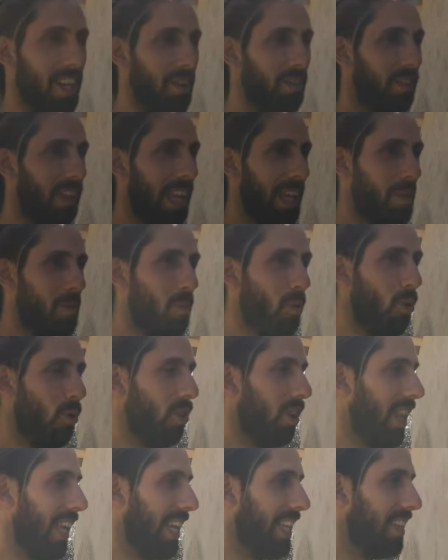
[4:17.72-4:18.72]
They have like
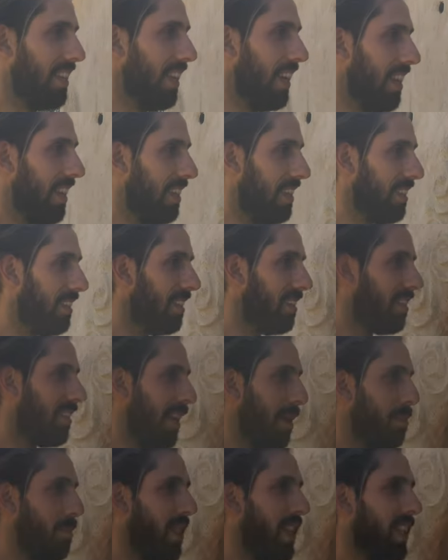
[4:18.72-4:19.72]
more like the
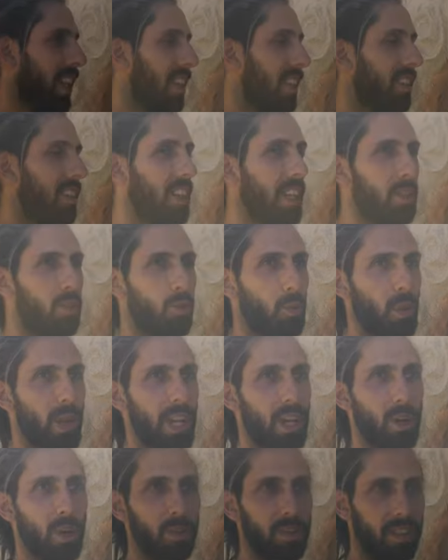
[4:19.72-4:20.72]
same thing that a
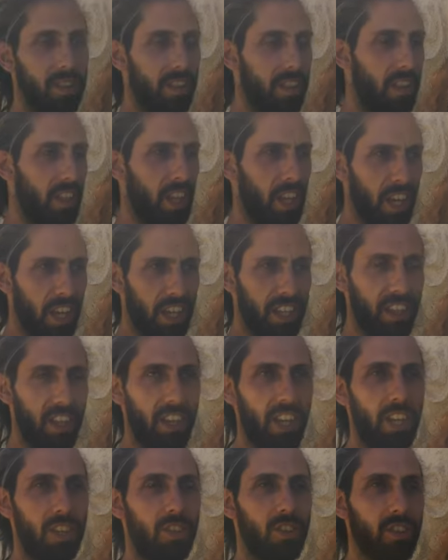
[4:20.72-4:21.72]
tree grows in the
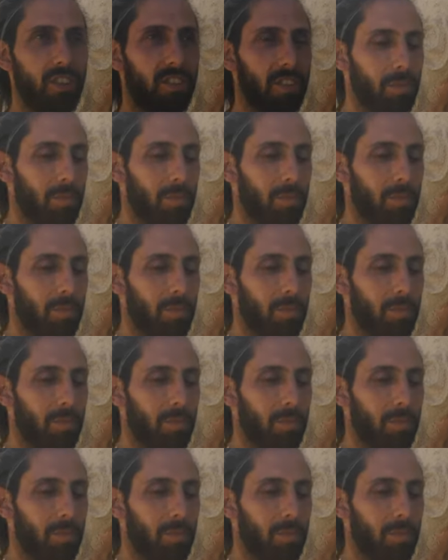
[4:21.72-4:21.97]
nature.